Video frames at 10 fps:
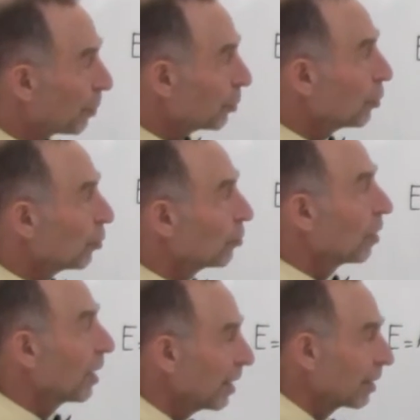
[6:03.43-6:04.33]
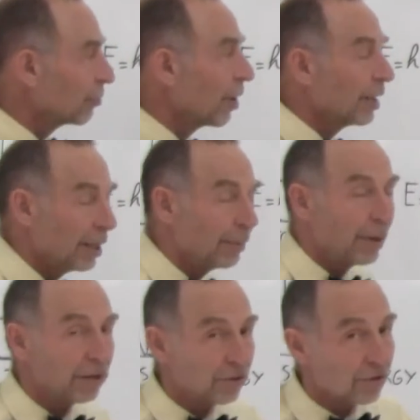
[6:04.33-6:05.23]
to produce an electron and a
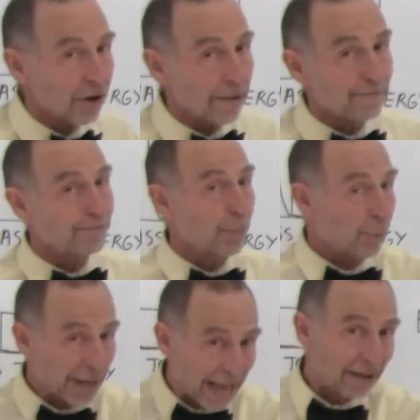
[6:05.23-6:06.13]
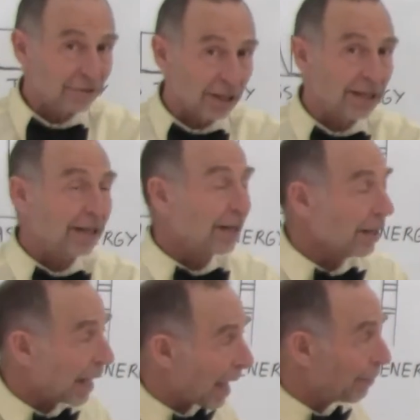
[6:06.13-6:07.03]
positron. But we have done it in
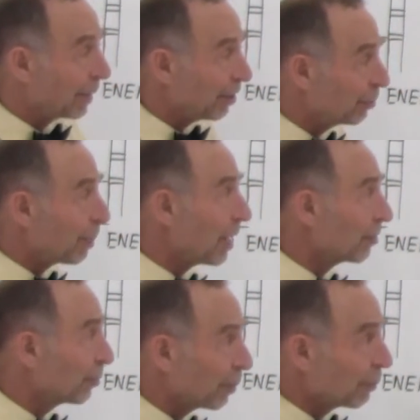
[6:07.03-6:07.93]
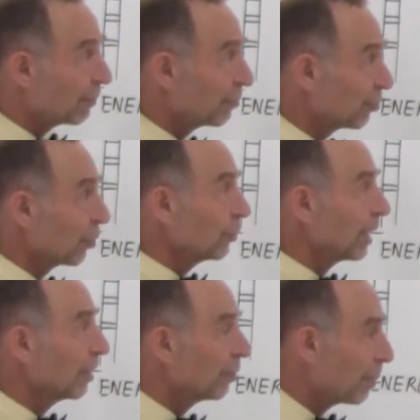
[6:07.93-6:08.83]
a lab. It is possible. We've shown
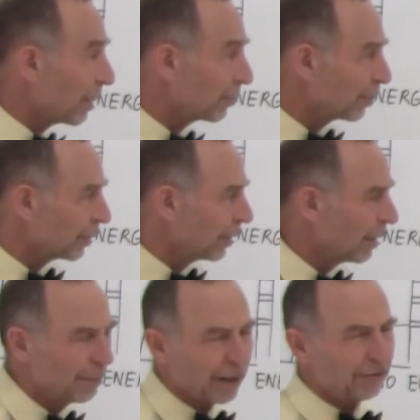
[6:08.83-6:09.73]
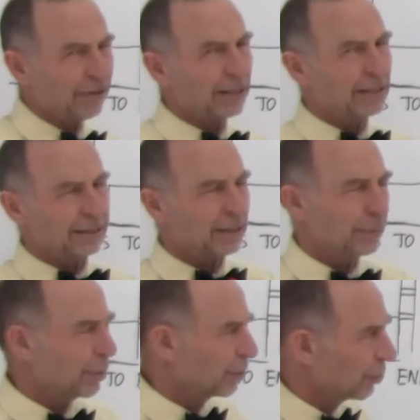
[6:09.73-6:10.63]
that it's possible. Matter of fact, I
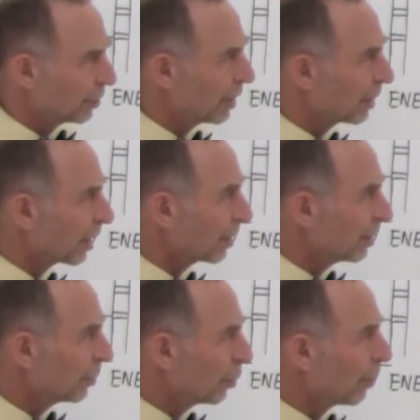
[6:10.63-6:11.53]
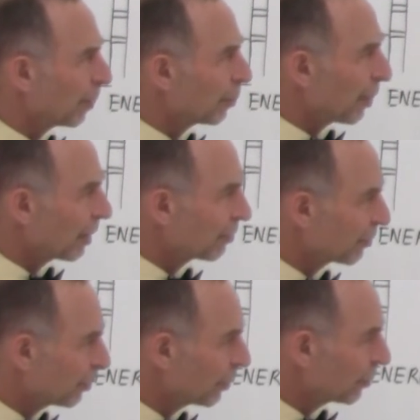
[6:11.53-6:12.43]
think the person who did it got a Nobel Prize
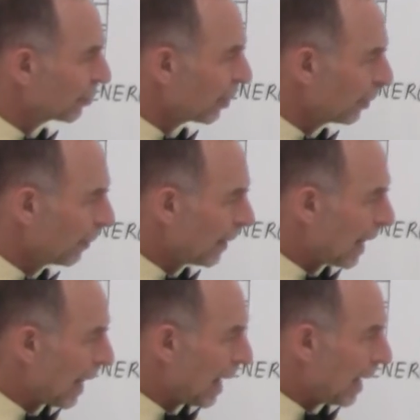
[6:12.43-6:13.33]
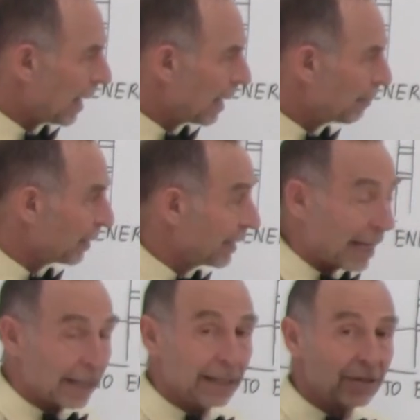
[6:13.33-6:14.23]
for doing so. Uh, but
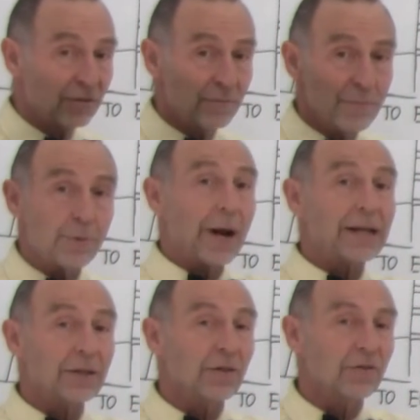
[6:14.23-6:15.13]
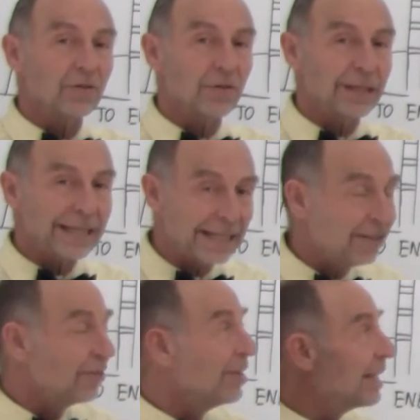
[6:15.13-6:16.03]
yeah, it's miraculous. It
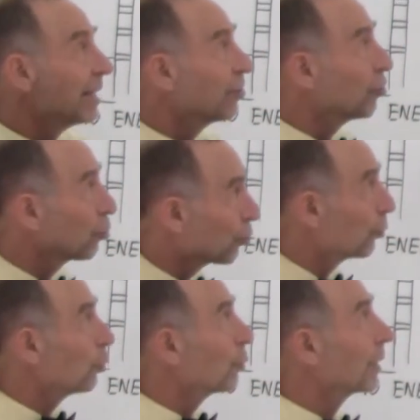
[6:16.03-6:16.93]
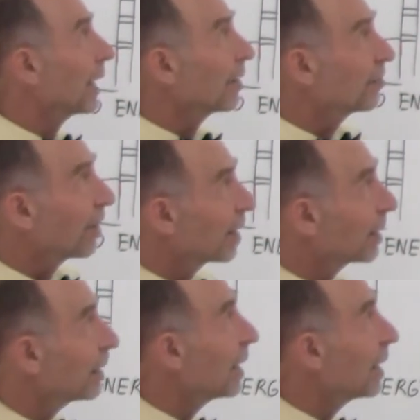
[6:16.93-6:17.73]
is indeed true what Einstein